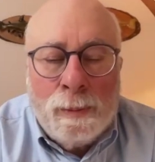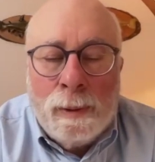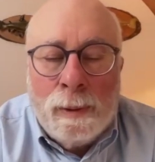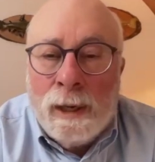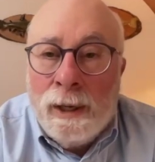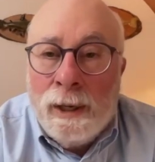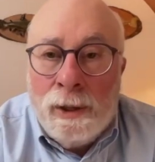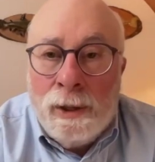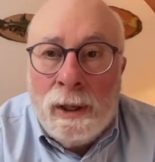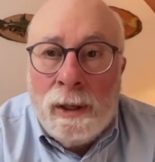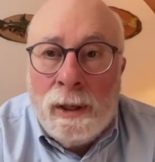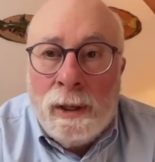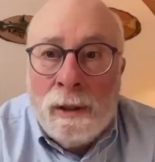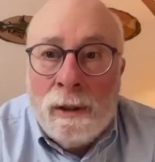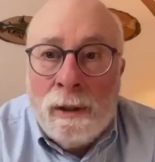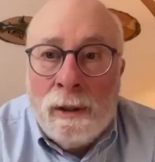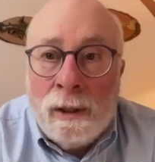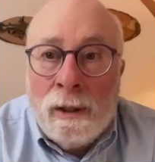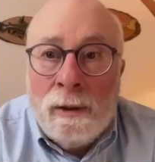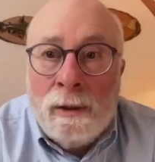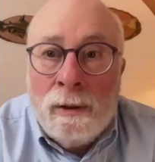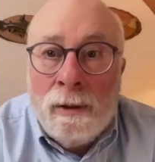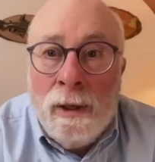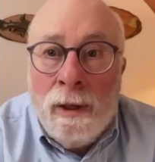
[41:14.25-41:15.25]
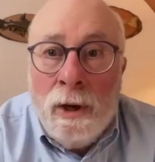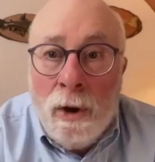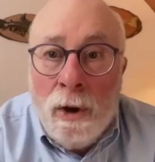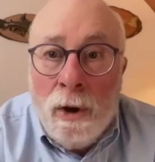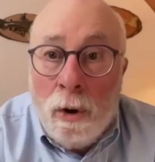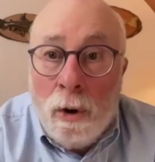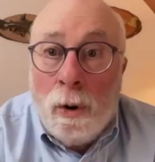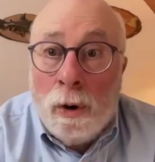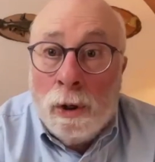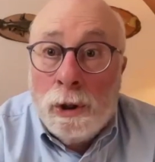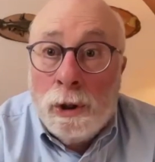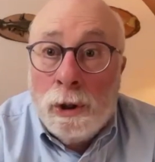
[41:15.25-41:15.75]
but I think that they
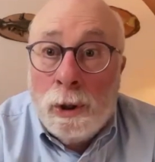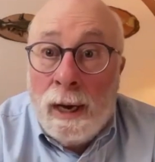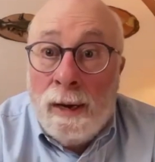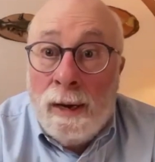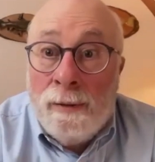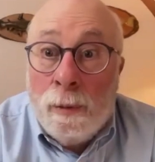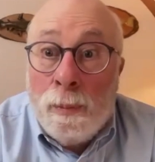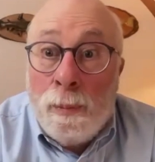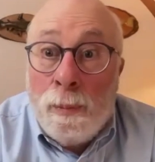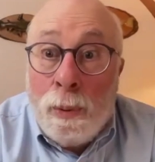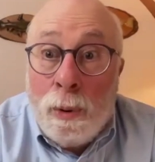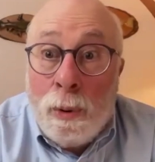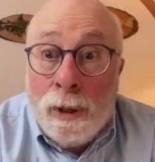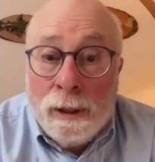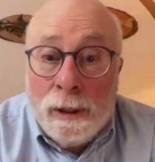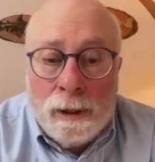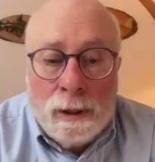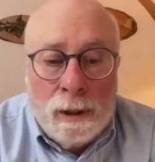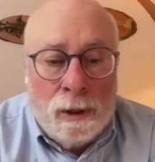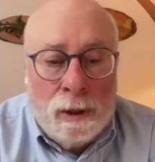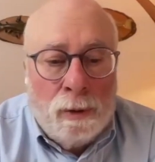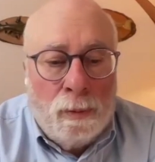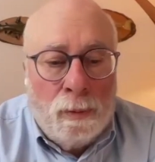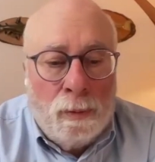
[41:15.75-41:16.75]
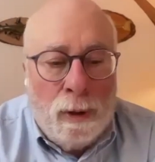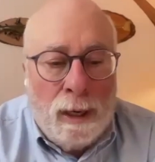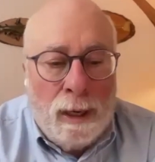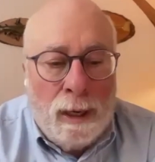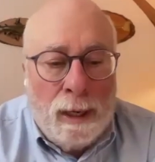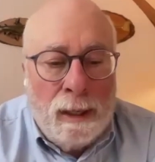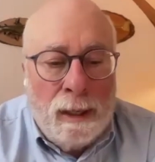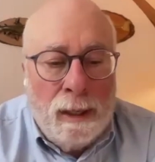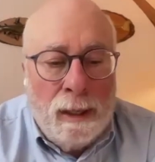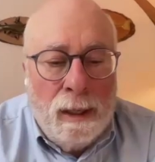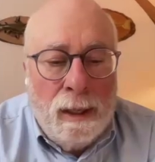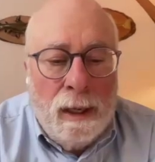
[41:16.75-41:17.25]
also have a point in a
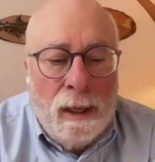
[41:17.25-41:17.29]
way.